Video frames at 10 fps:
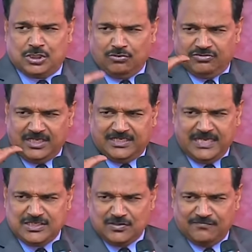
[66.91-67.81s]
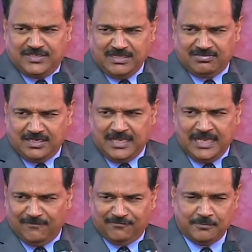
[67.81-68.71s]
took the keys of death and
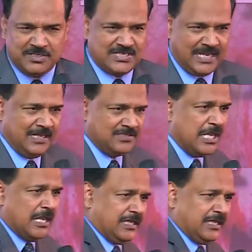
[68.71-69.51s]
hell from his hands,